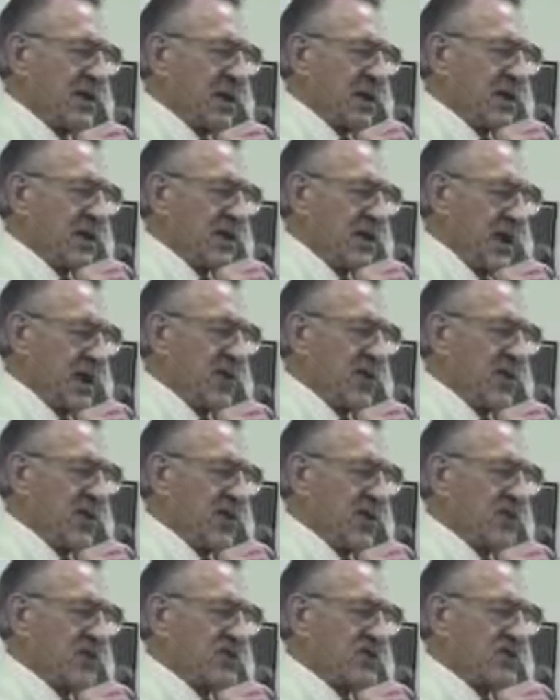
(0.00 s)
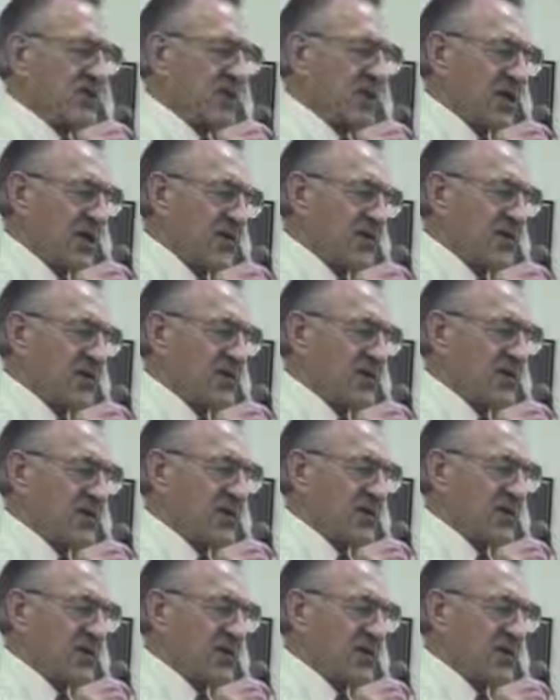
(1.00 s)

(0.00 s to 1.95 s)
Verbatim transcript: And then, Lord, the circumference